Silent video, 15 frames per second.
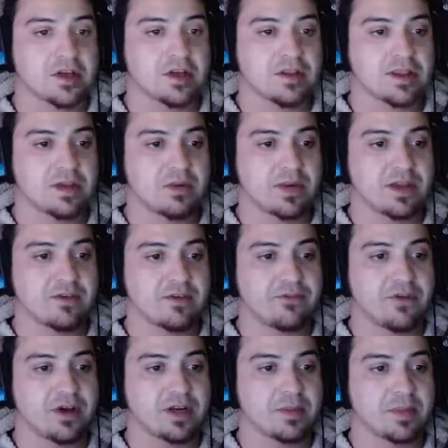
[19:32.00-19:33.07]
don't think we can
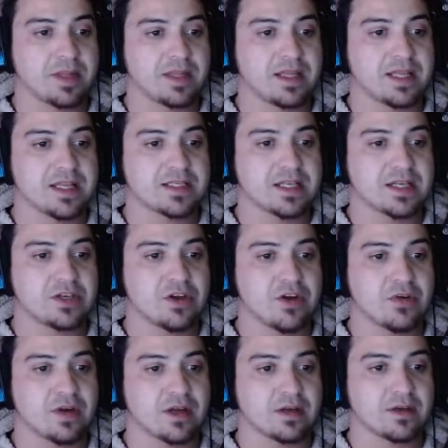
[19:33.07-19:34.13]
find a planet. There's that
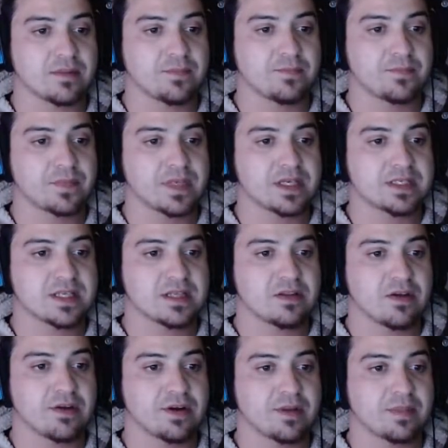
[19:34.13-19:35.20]

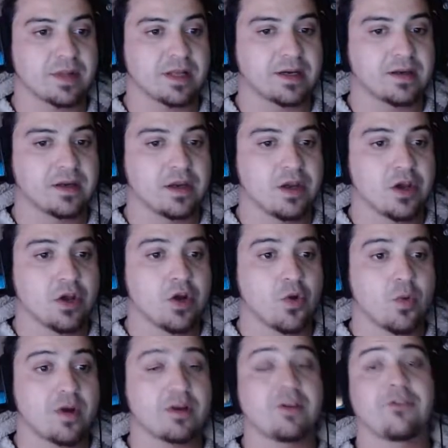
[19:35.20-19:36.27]
donut planet.
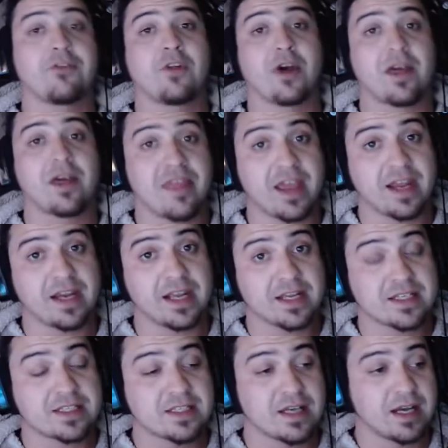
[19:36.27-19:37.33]
We're gonna fly there
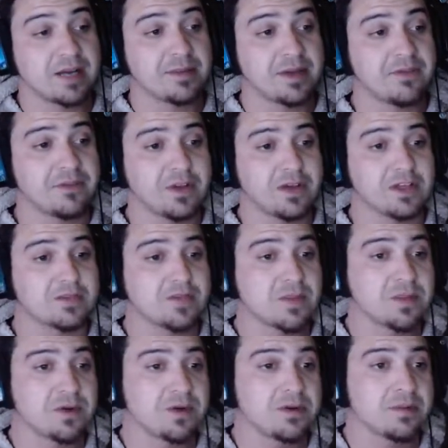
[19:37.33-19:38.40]
next, even though it's
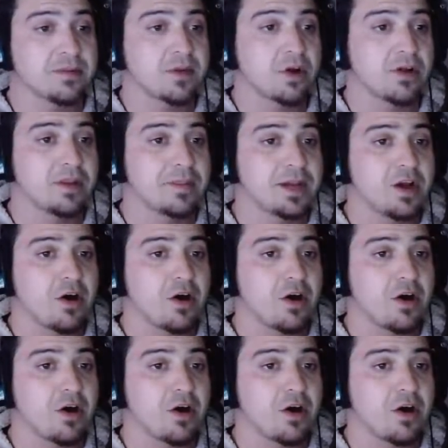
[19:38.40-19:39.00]
probably gonna only be